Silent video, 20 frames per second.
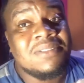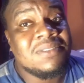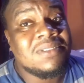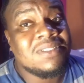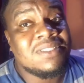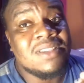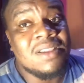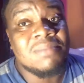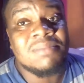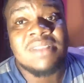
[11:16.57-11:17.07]

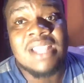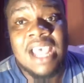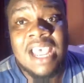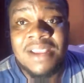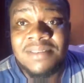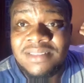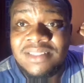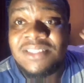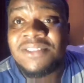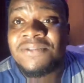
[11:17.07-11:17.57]

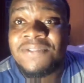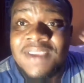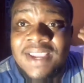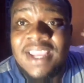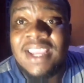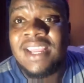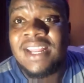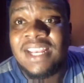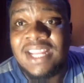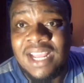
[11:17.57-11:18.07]
sometimes
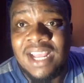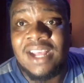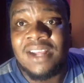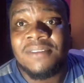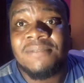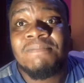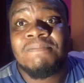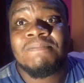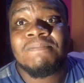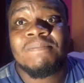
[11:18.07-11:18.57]
failure
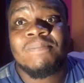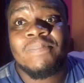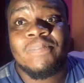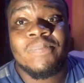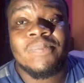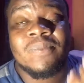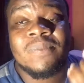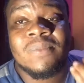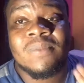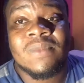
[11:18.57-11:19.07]

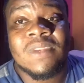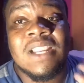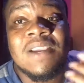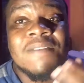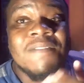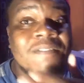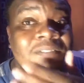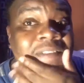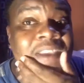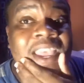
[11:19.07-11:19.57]

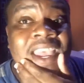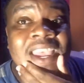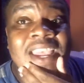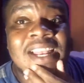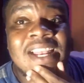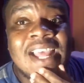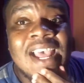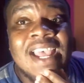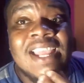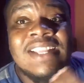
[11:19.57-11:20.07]

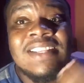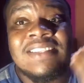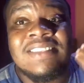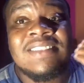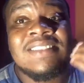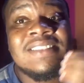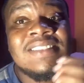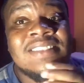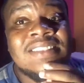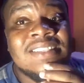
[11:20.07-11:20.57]

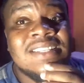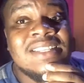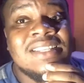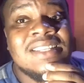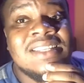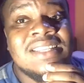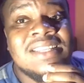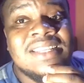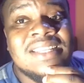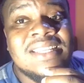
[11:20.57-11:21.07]
is
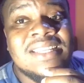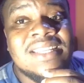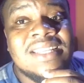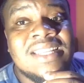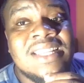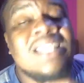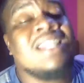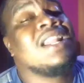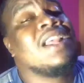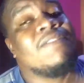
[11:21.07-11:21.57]

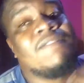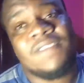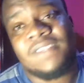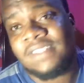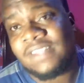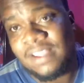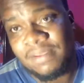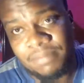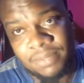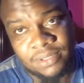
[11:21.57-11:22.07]

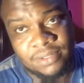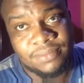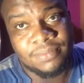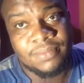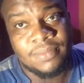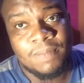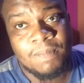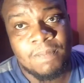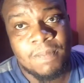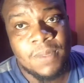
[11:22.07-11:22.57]
inevitable.
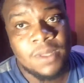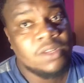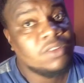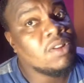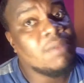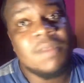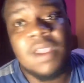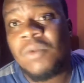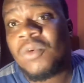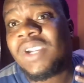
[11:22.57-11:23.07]

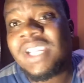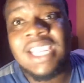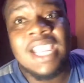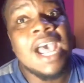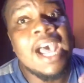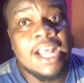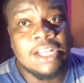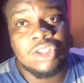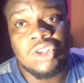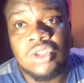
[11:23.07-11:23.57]
Sometimes we
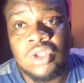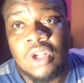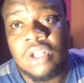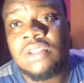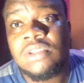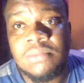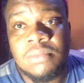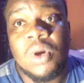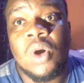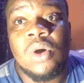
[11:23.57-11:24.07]
can't do
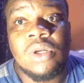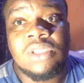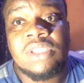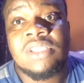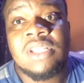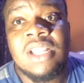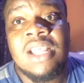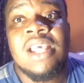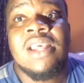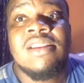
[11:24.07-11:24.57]
nothing about
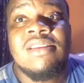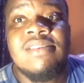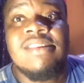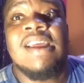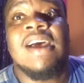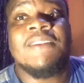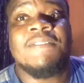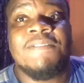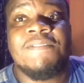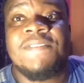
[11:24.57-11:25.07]

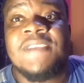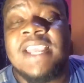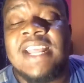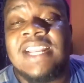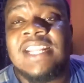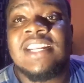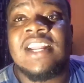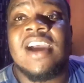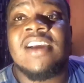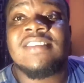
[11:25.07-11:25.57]
not
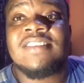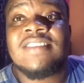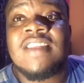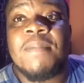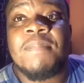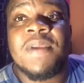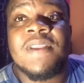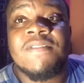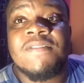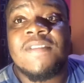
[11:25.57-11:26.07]
failing or
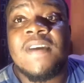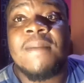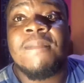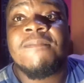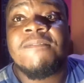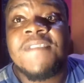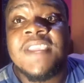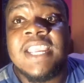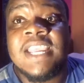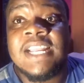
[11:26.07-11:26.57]
stopping from
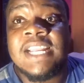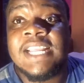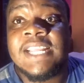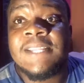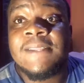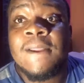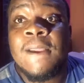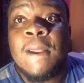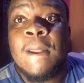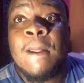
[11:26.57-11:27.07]
failing.